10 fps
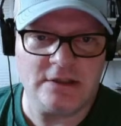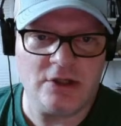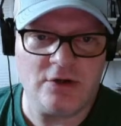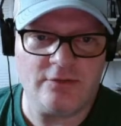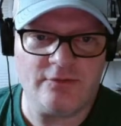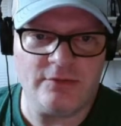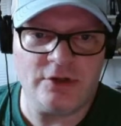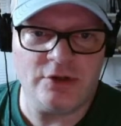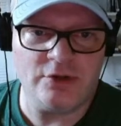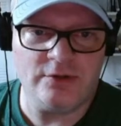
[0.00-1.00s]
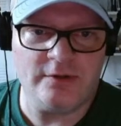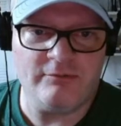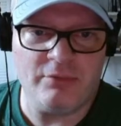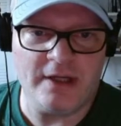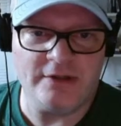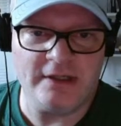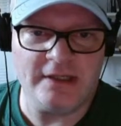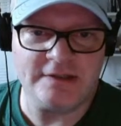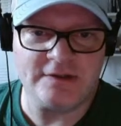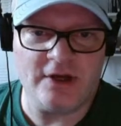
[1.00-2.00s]
to know from you if
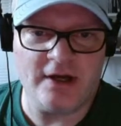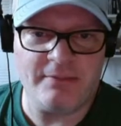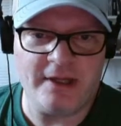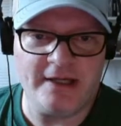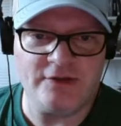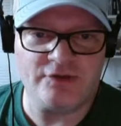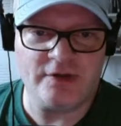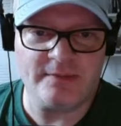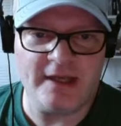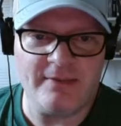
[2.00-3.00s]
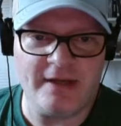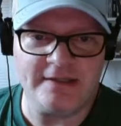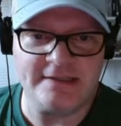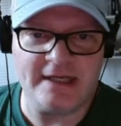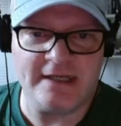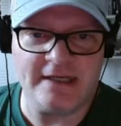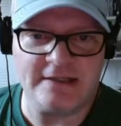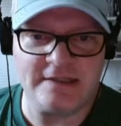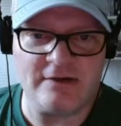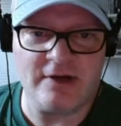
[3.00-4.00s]
Brandolini's law applied to Trump campaign is taken into
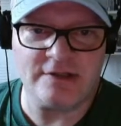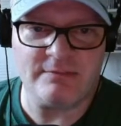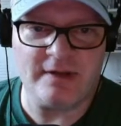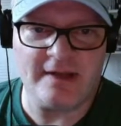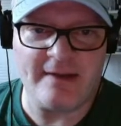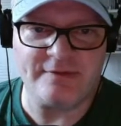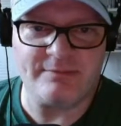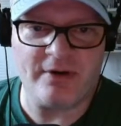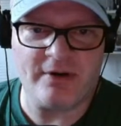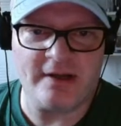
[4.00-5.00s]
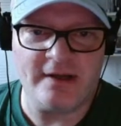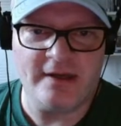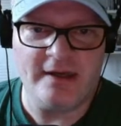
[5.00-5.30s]
consideration by the opposite party,